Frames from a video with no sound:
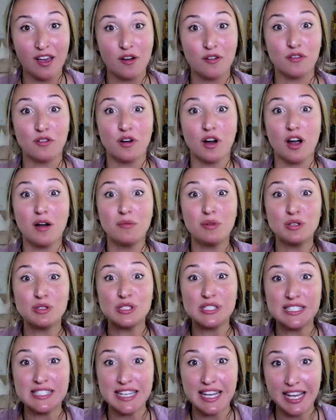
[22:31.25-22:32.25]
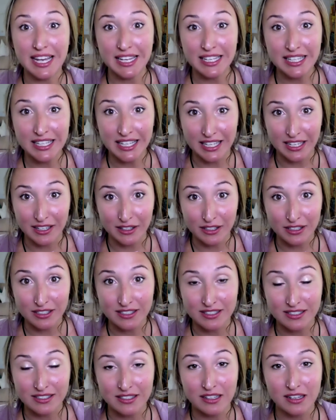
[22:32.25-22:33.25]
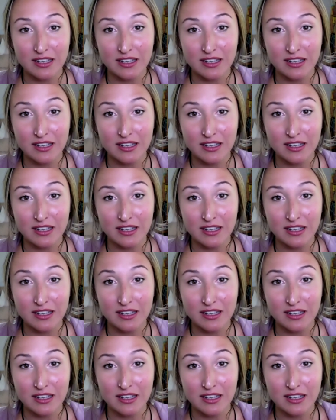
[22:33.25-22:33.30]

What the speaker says: for almost 10 years,